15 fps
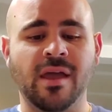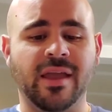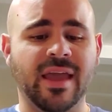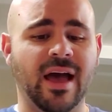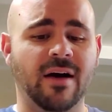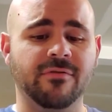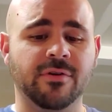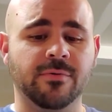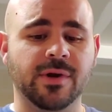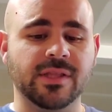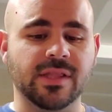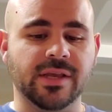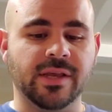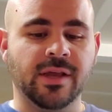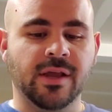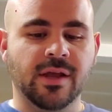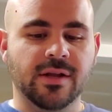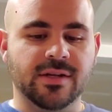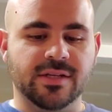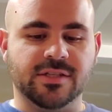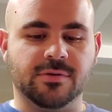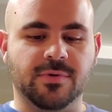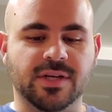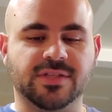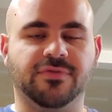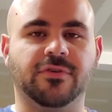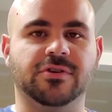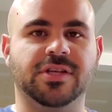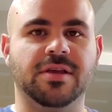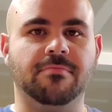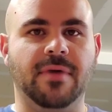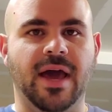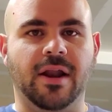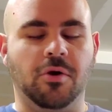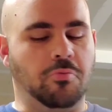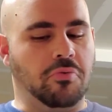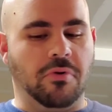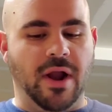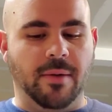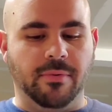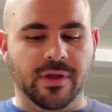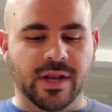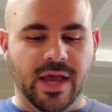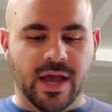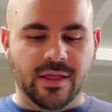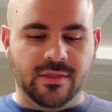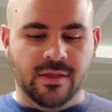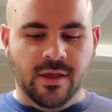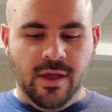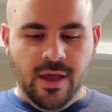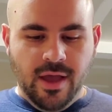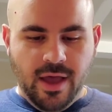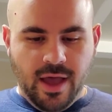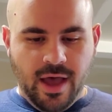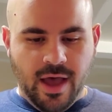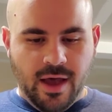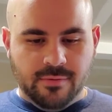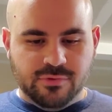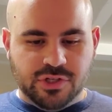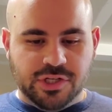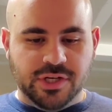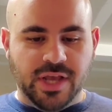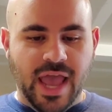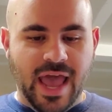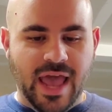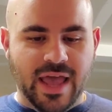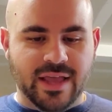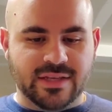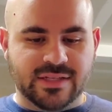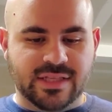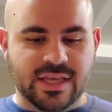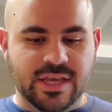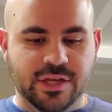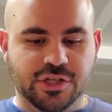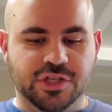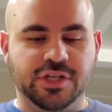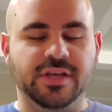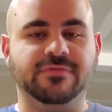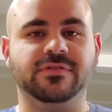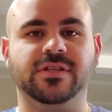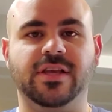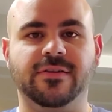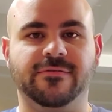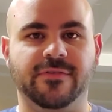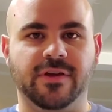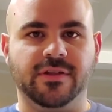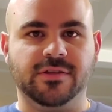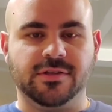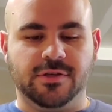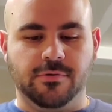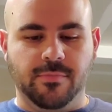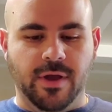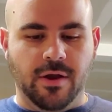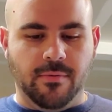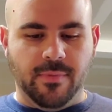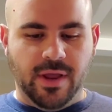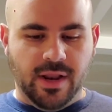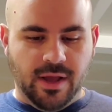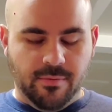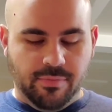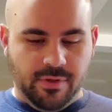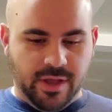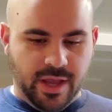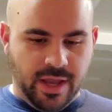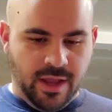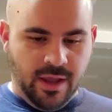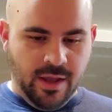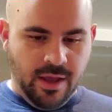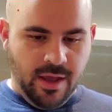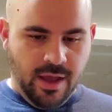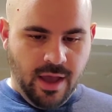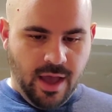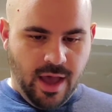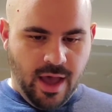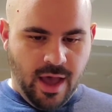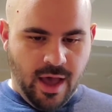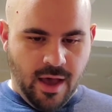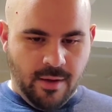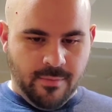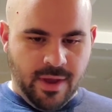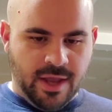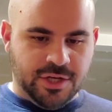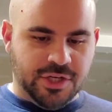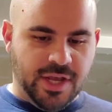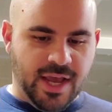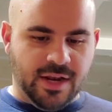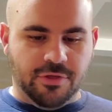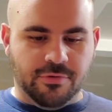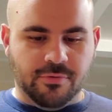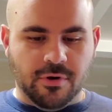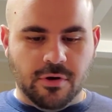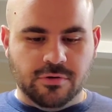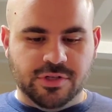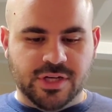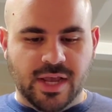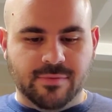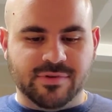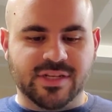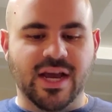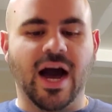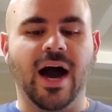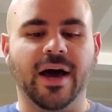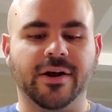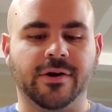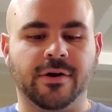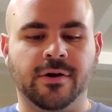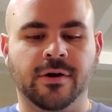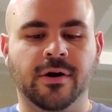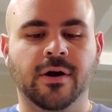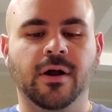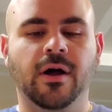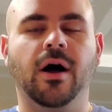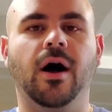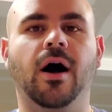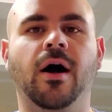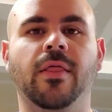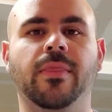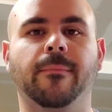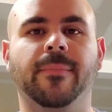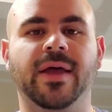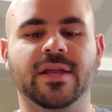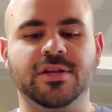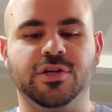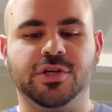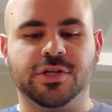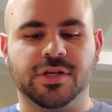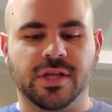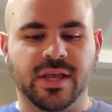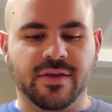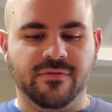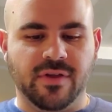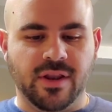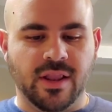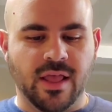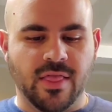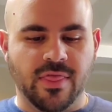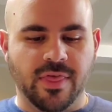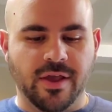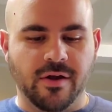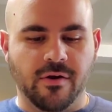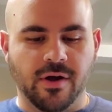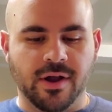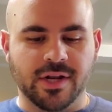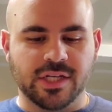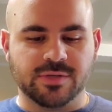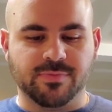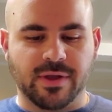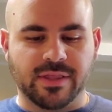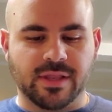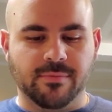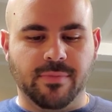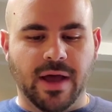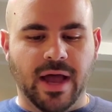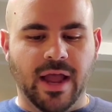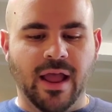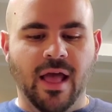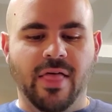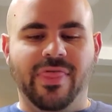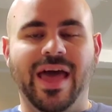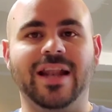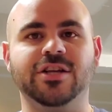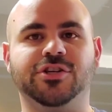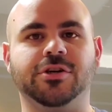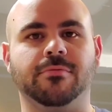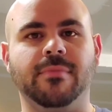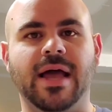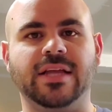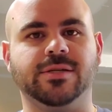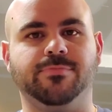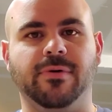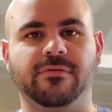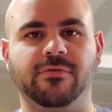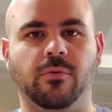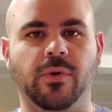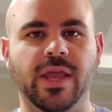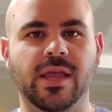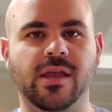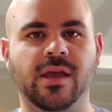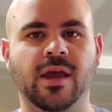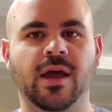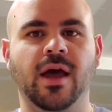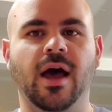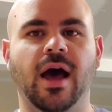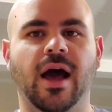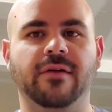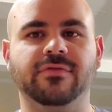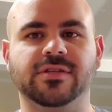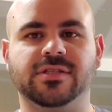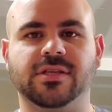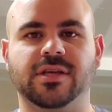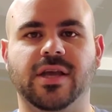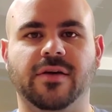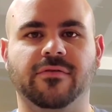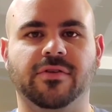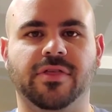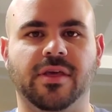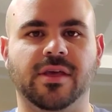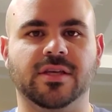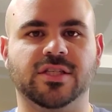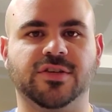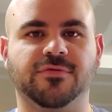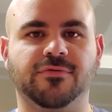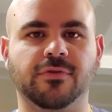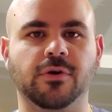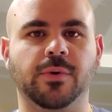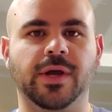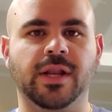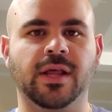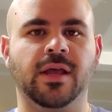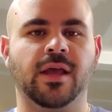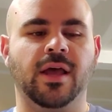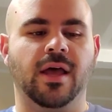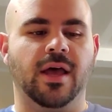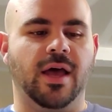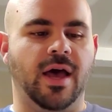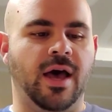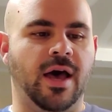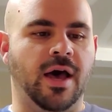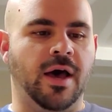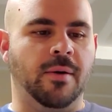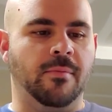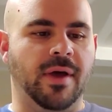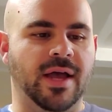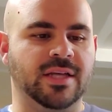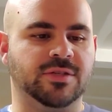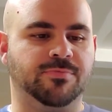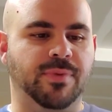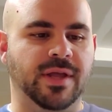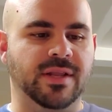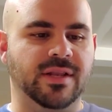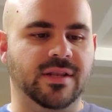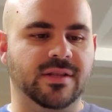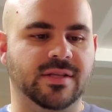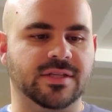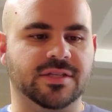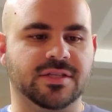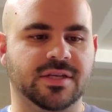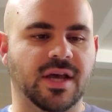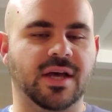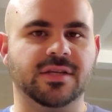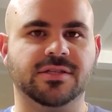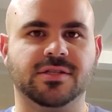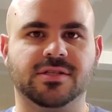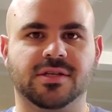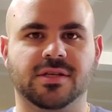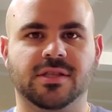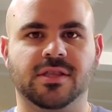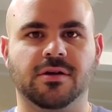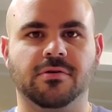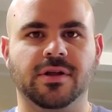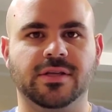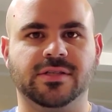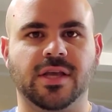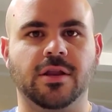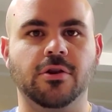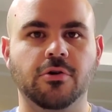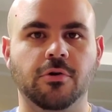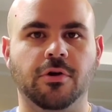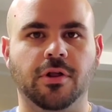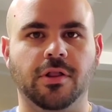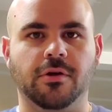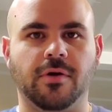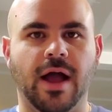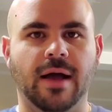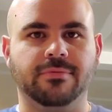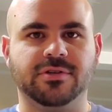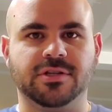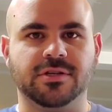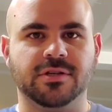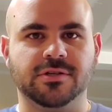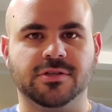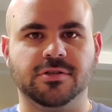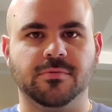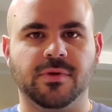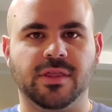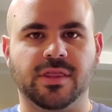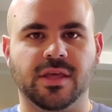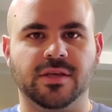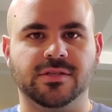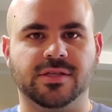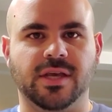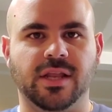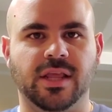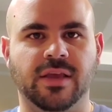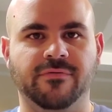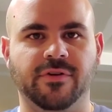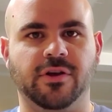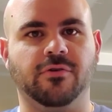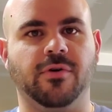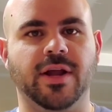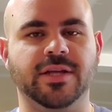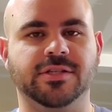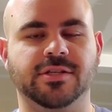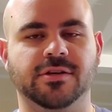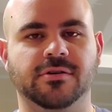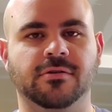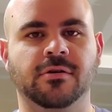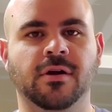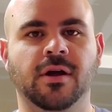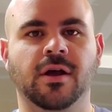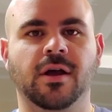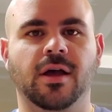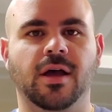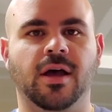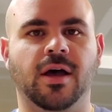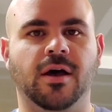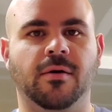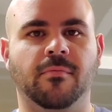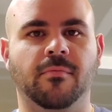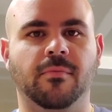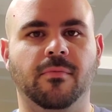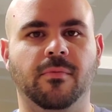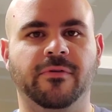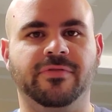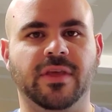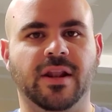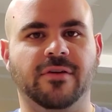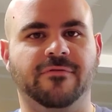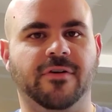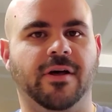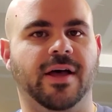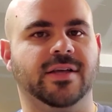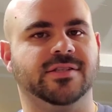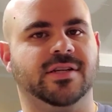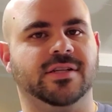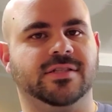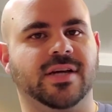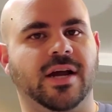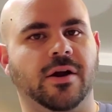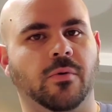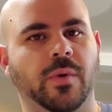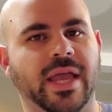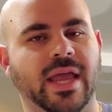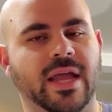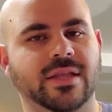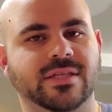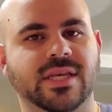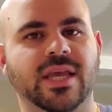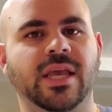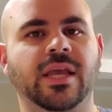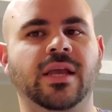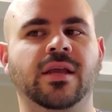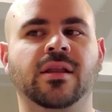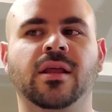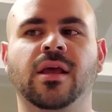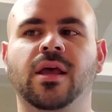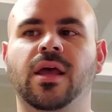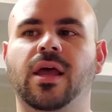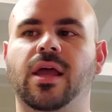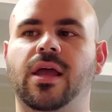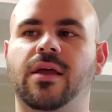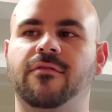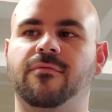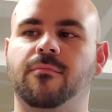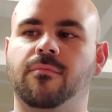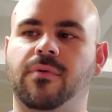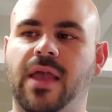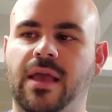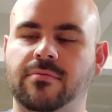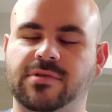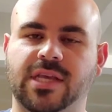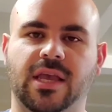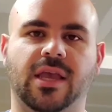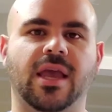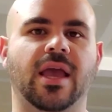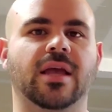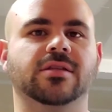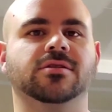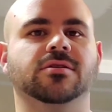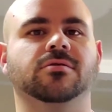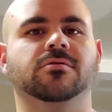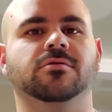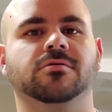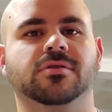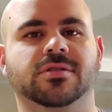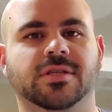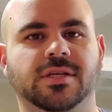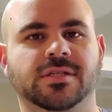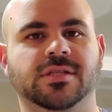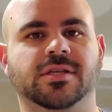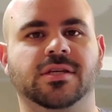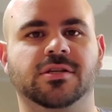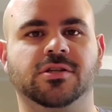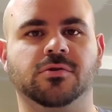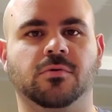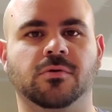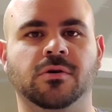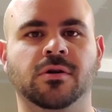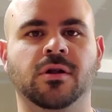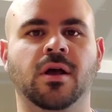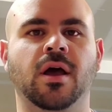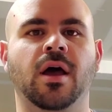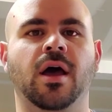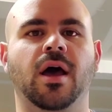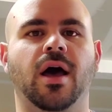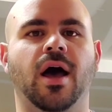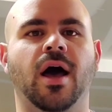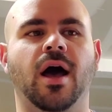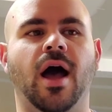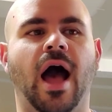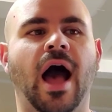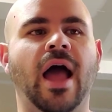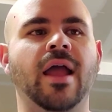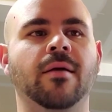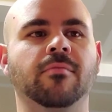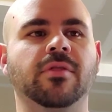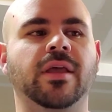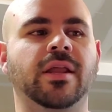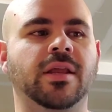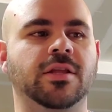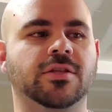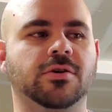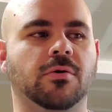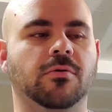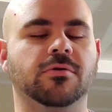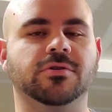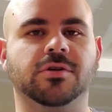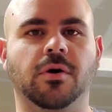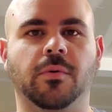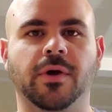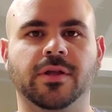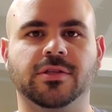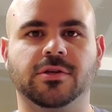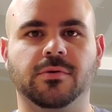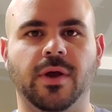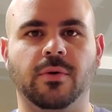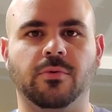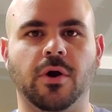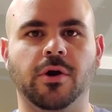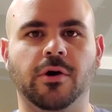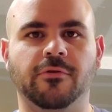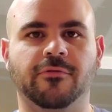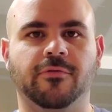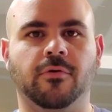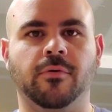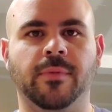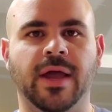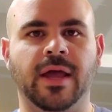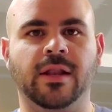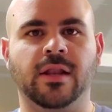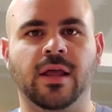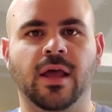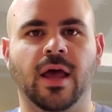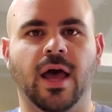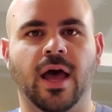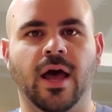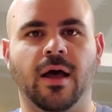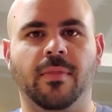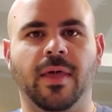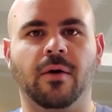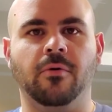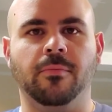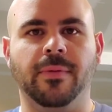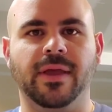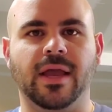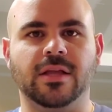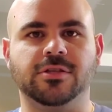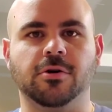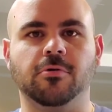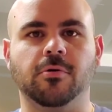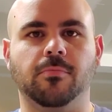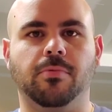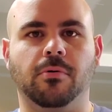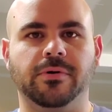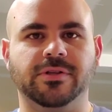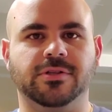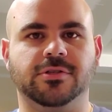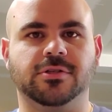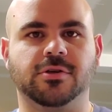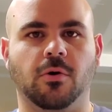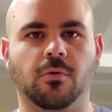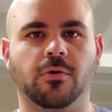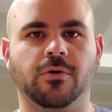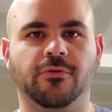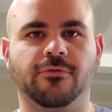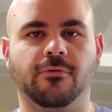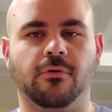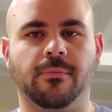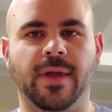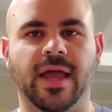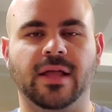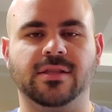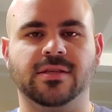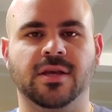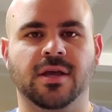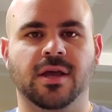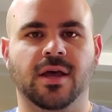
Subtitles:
Calvin Ridley. Does the rest of her team matter? Probably not. She has the Chiefs defense, who may or may not play, and she had to throw James Conner on the bench, given their unexpected bye. That is your matchup of the week. Obviously, everything is fluid. As been discussed, there is a nuclear option, assuming things get even crazier. If the NFL has an entire Week 18, if games get canceled or the season gets shortened. I am leaning towards going to a roto format. That would be a total points scored format.